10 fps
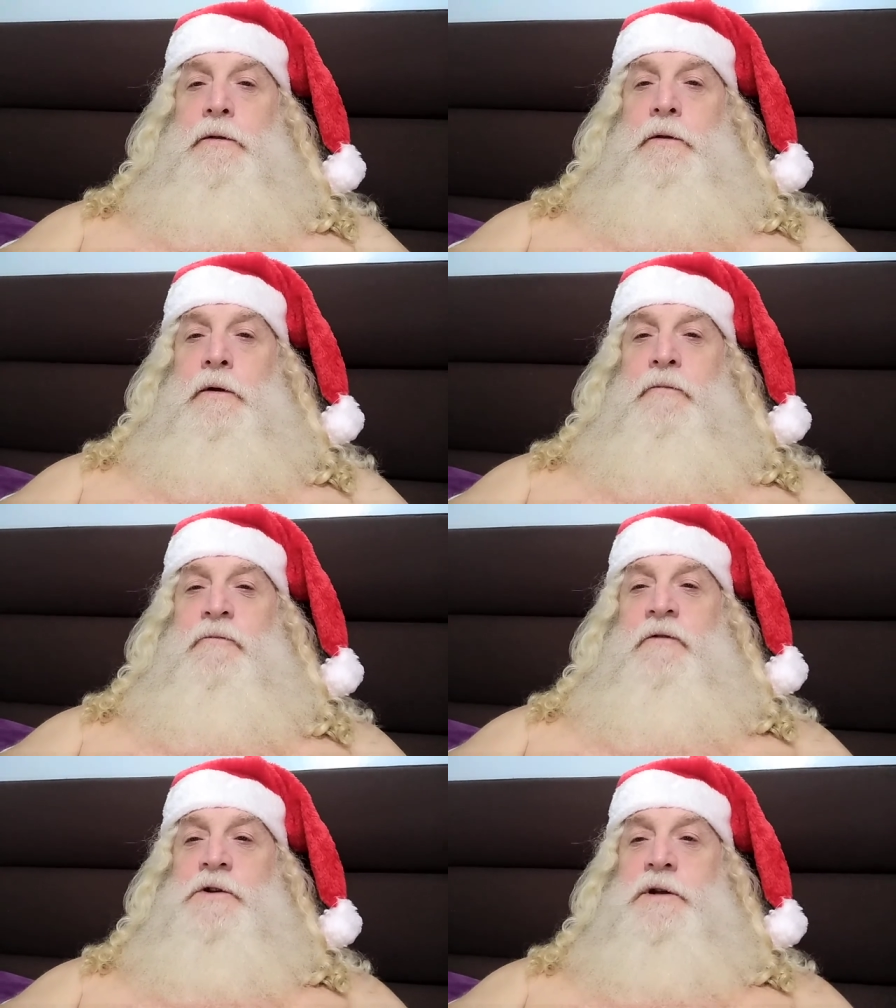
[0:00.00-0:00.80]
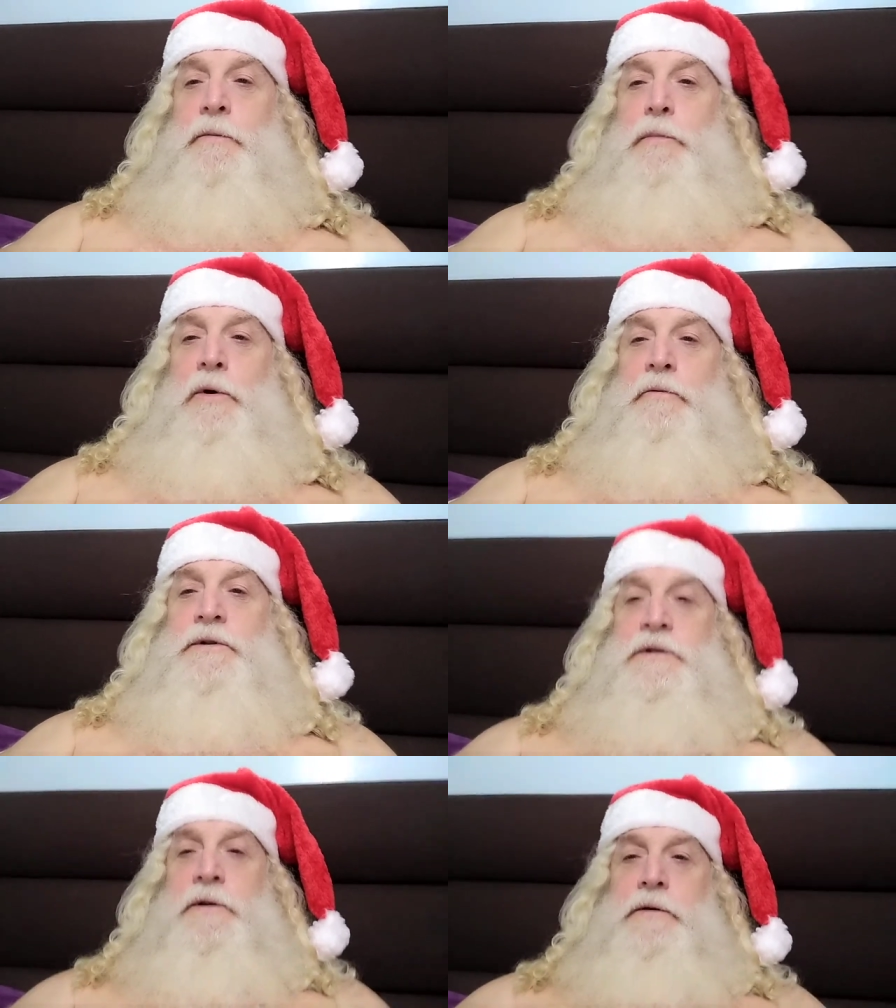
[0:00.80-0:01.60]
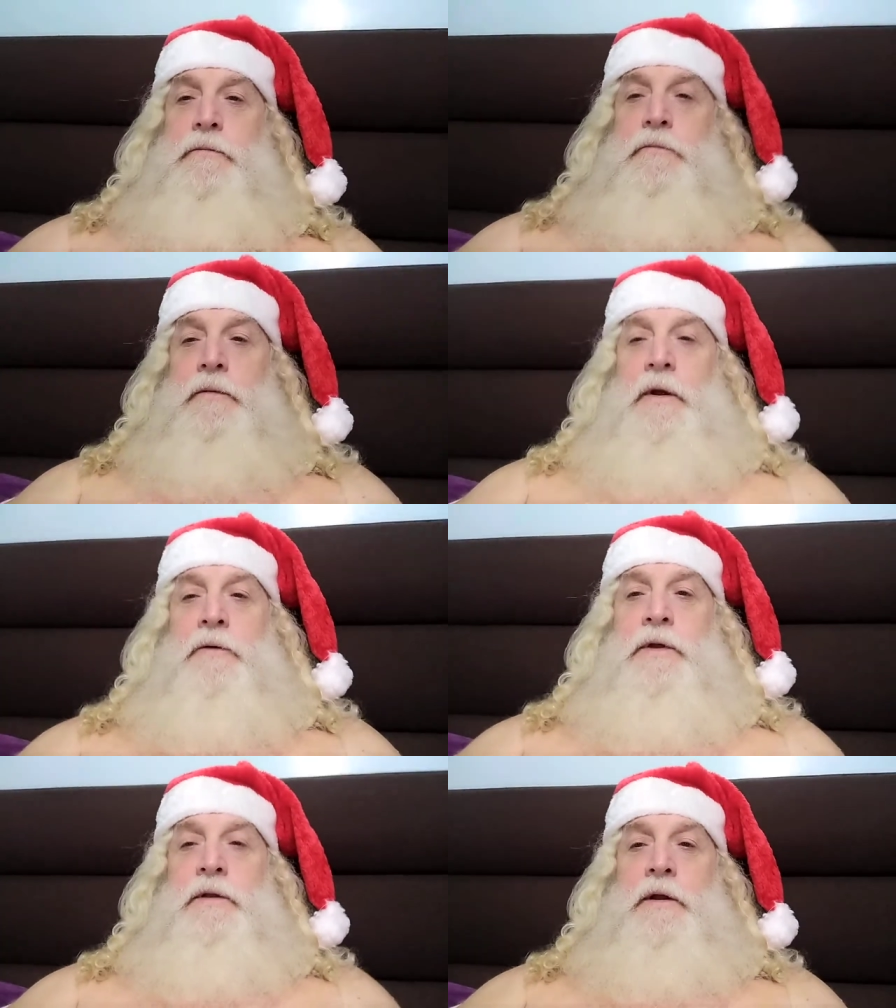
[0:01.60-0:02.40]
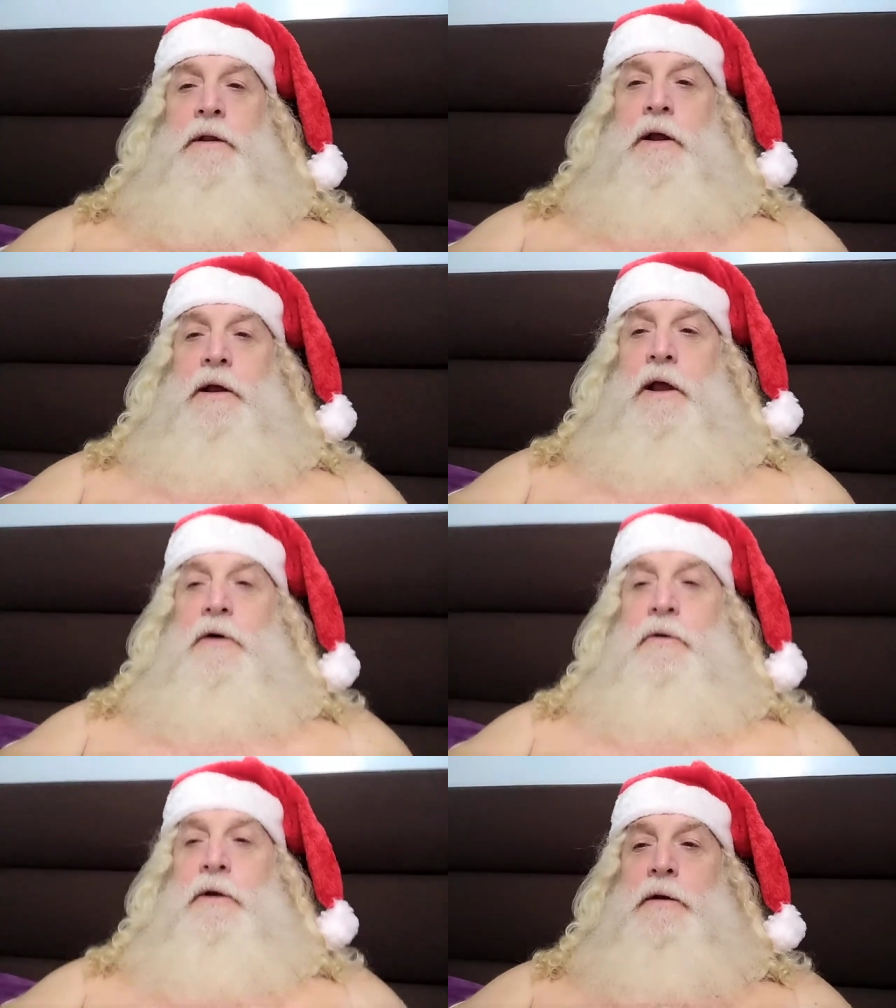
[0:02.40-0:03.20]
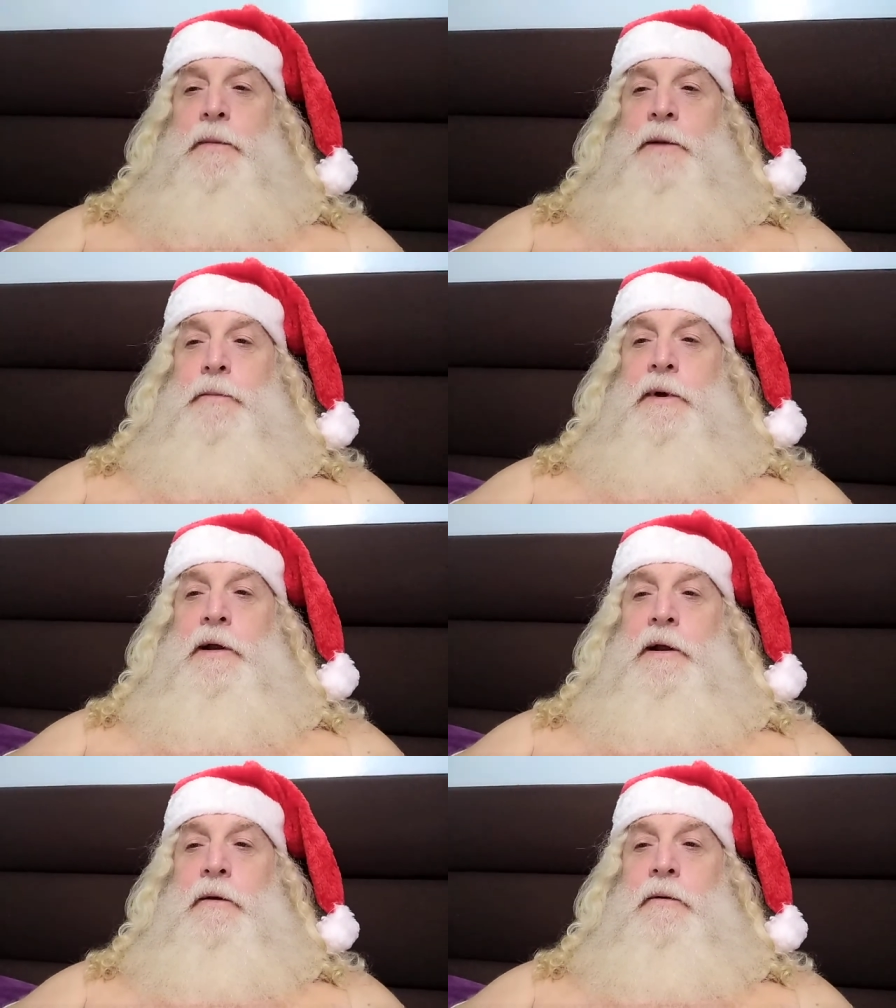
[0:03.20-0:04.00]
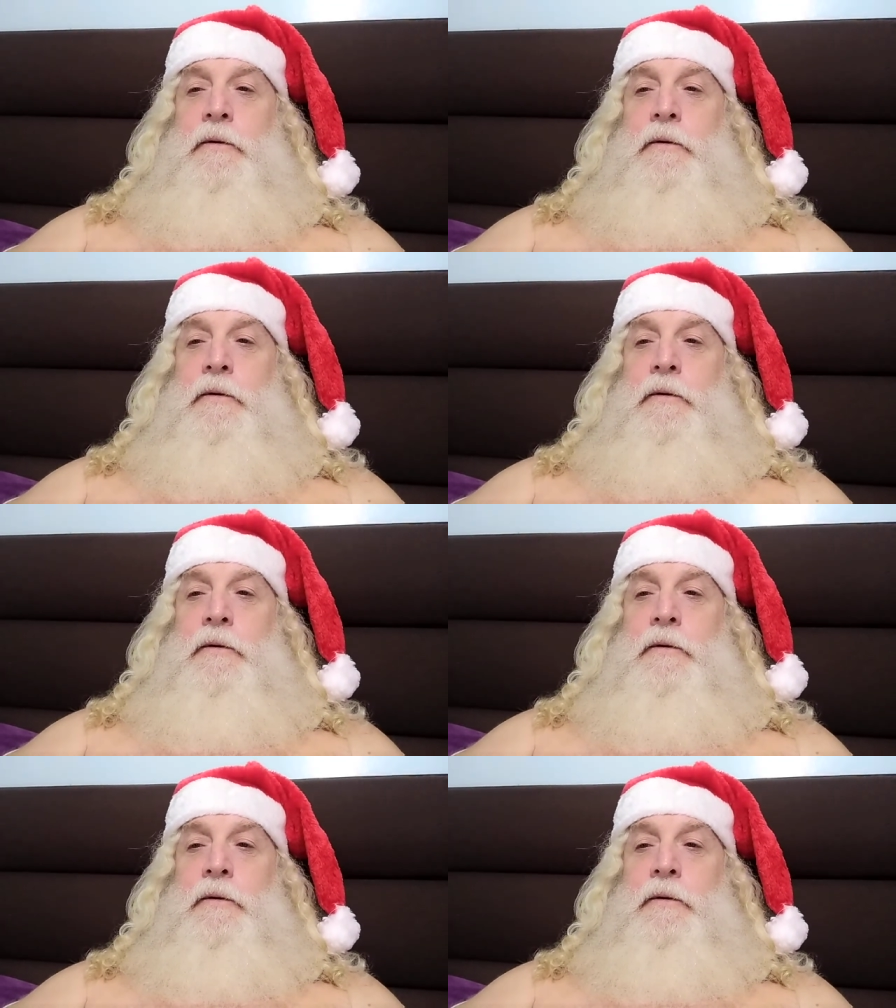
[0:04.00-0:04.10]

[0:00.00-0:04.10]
their fishing boats and everything they count on to make money.